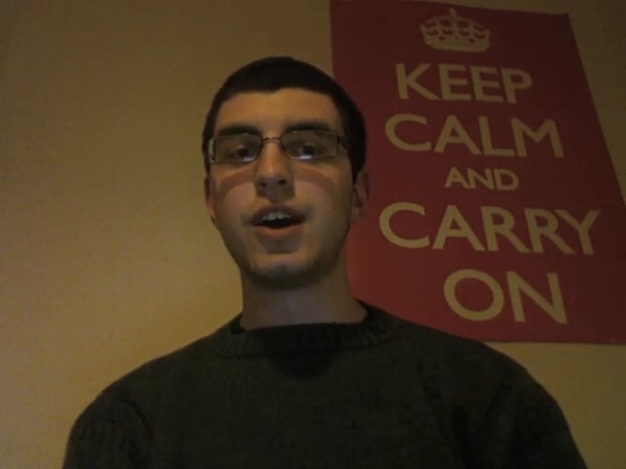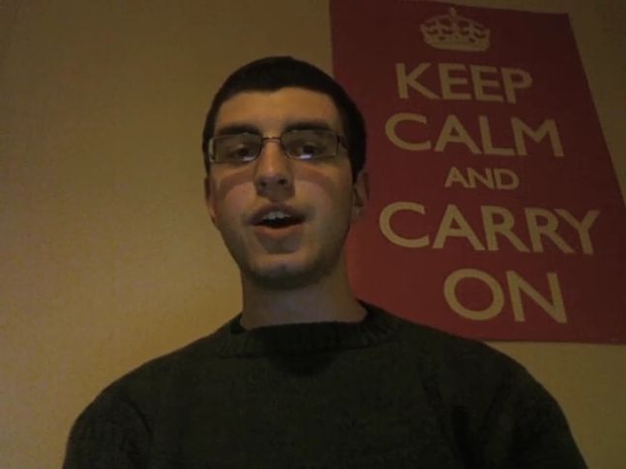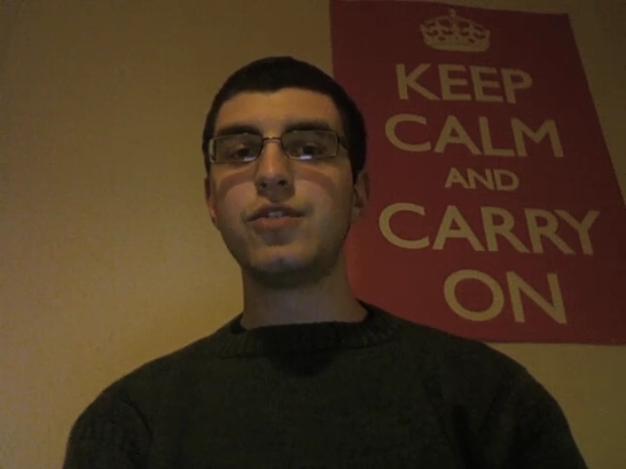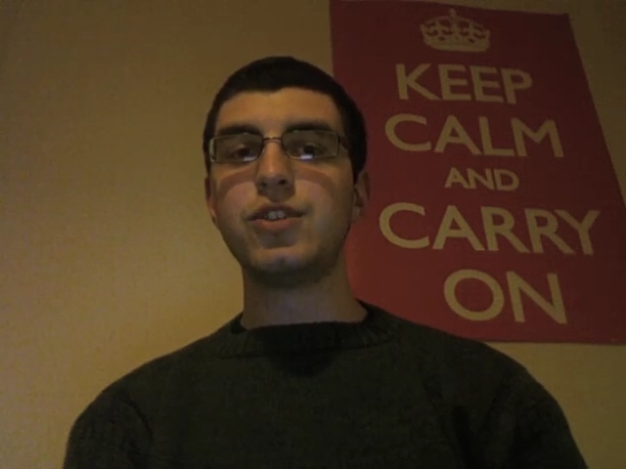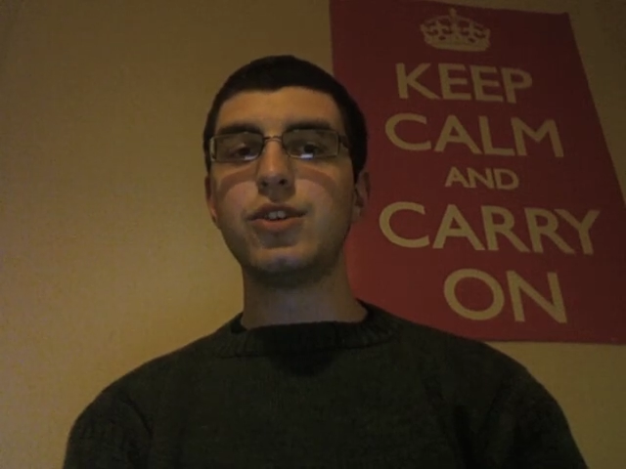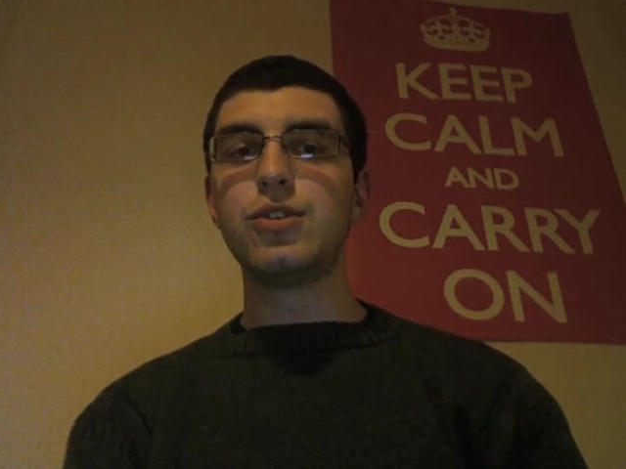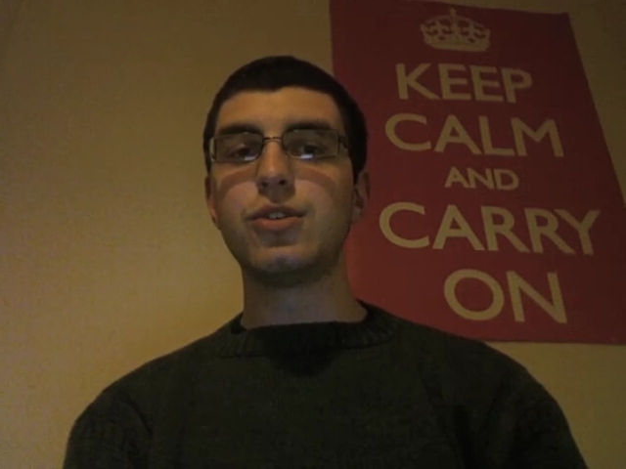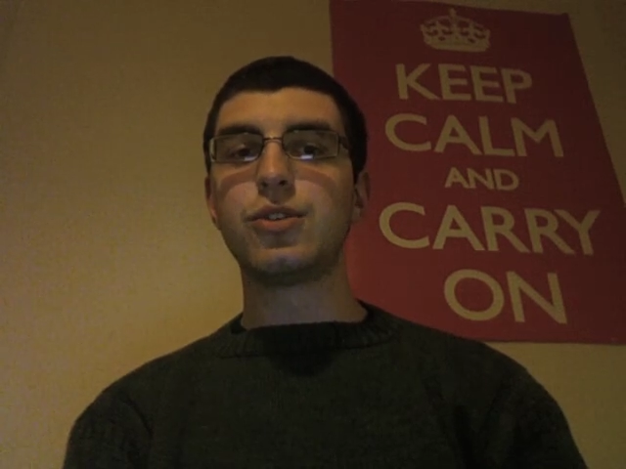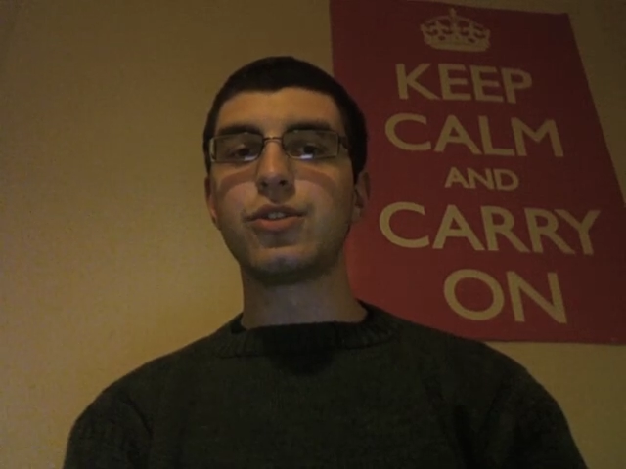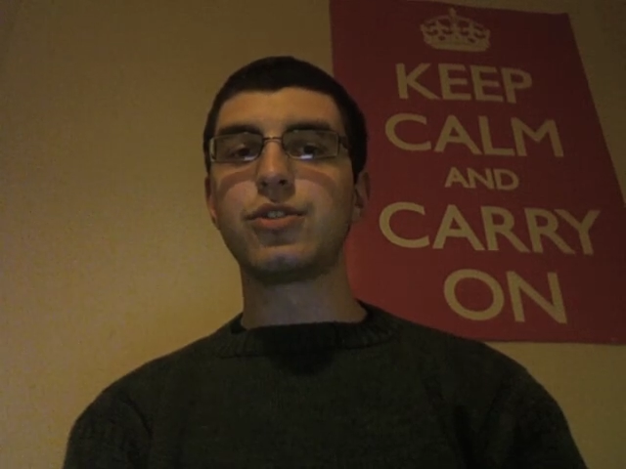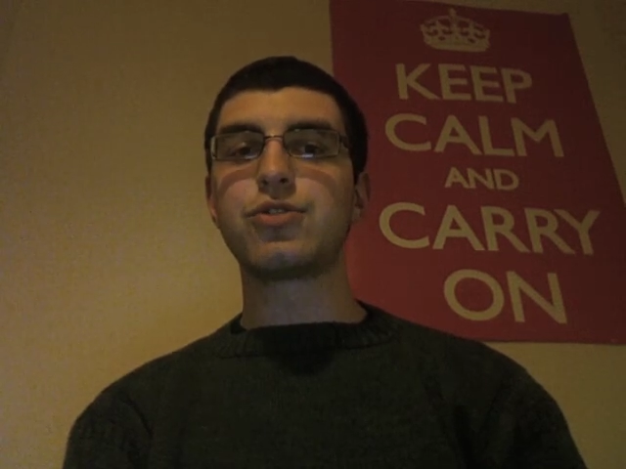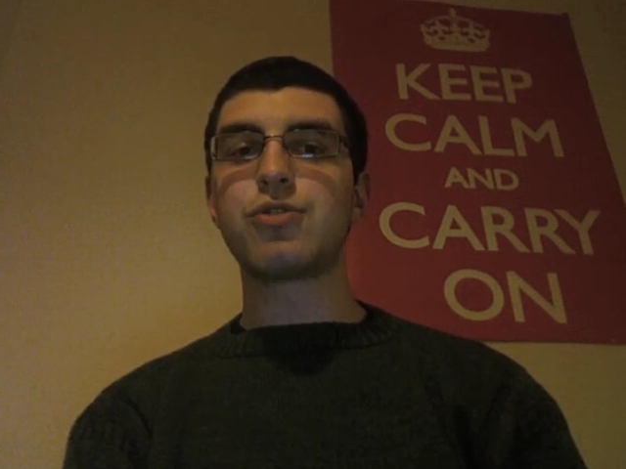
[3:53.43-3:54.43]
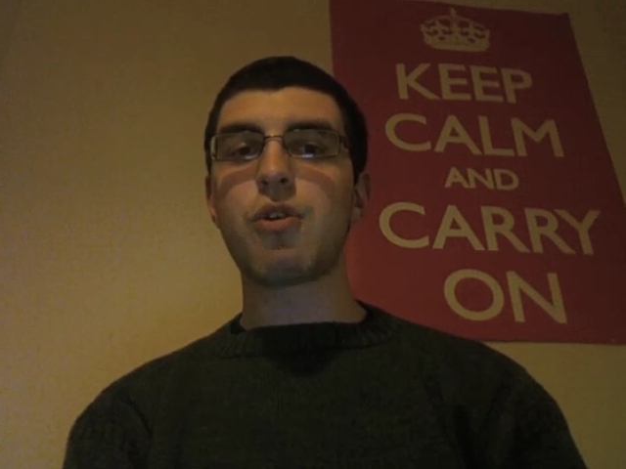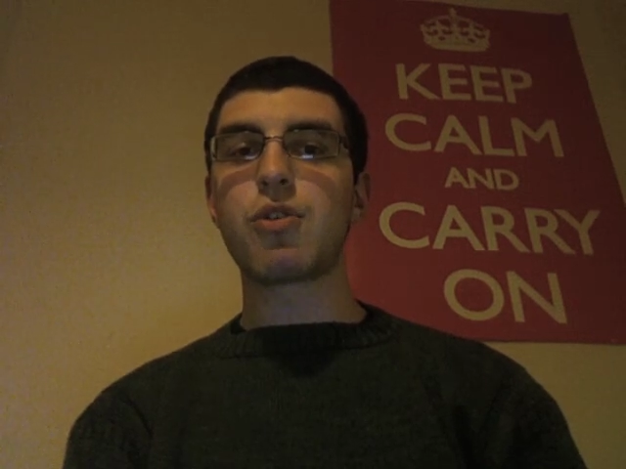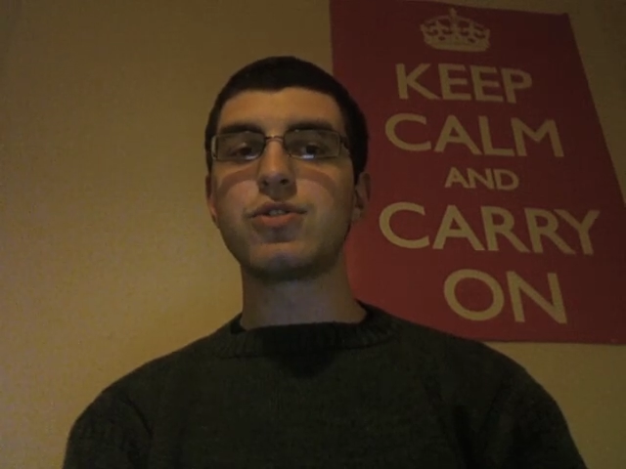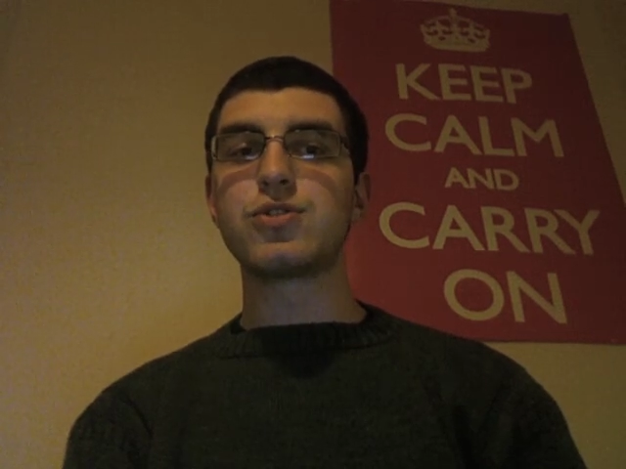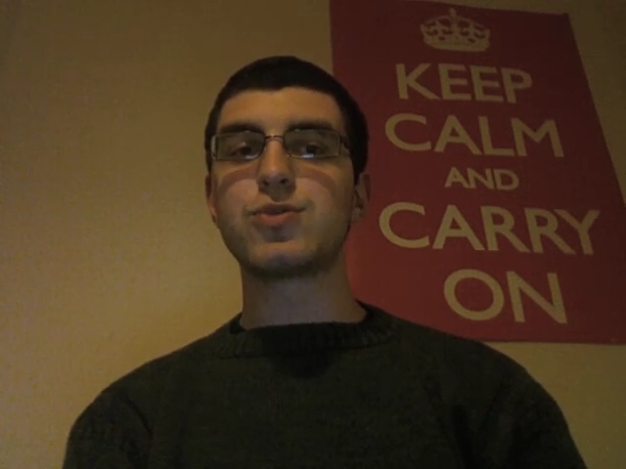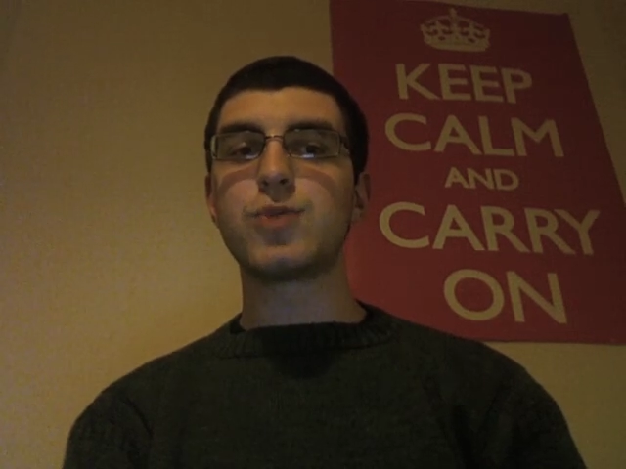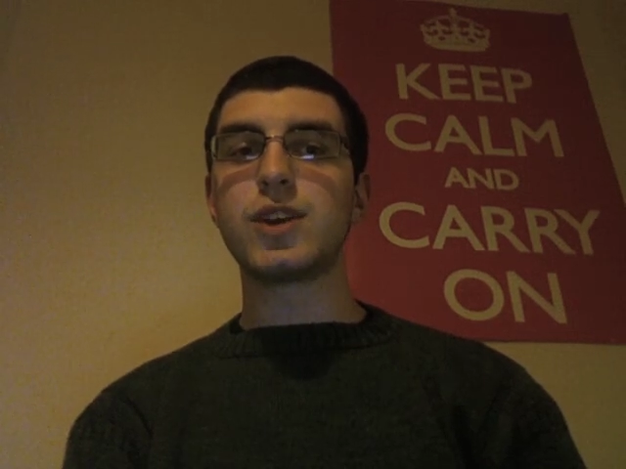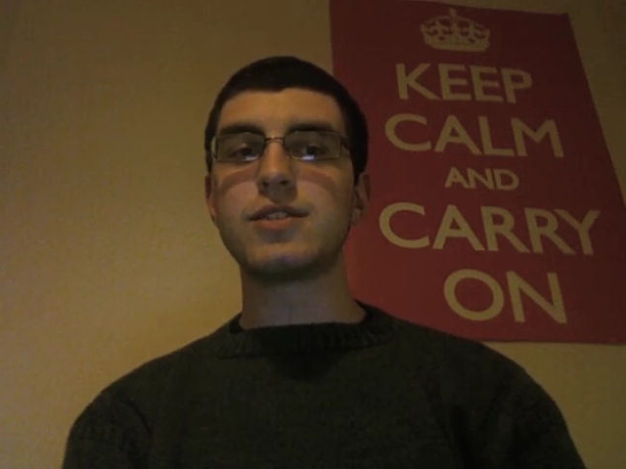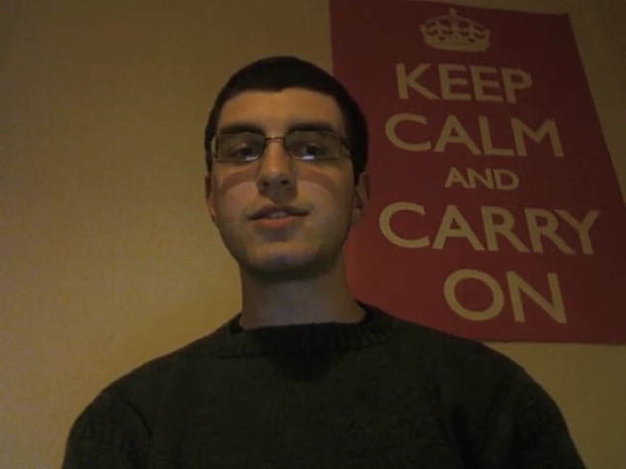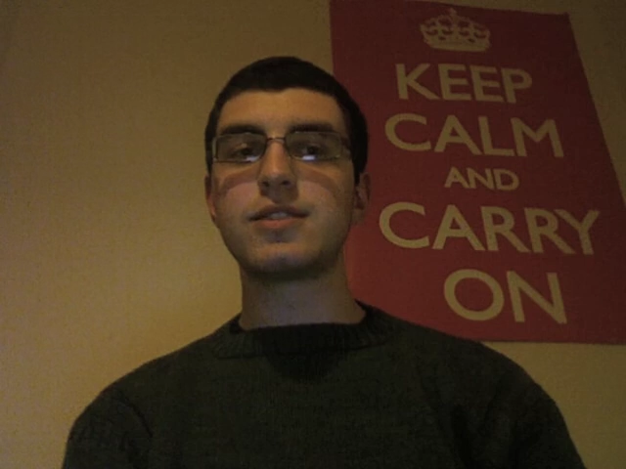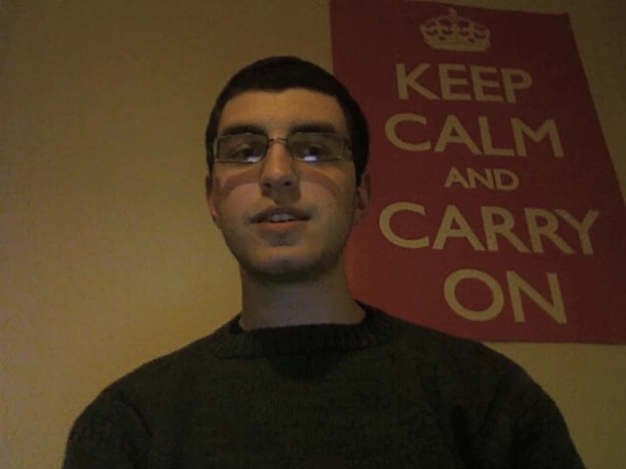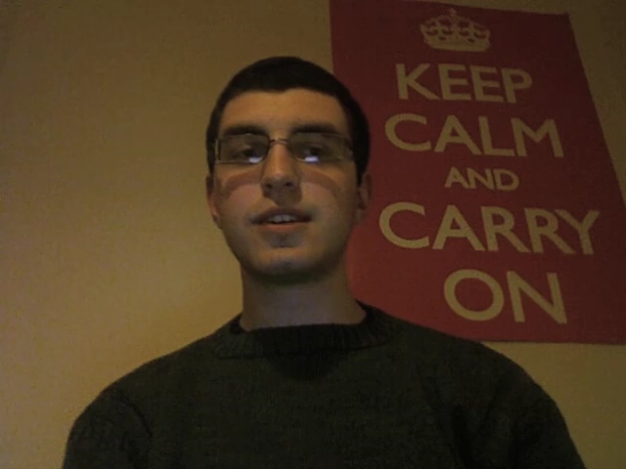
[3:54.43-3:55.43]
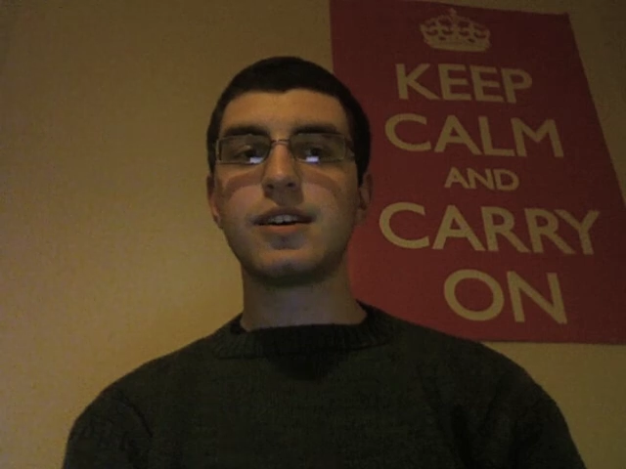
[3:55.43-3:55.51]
of new laws strong and sweet,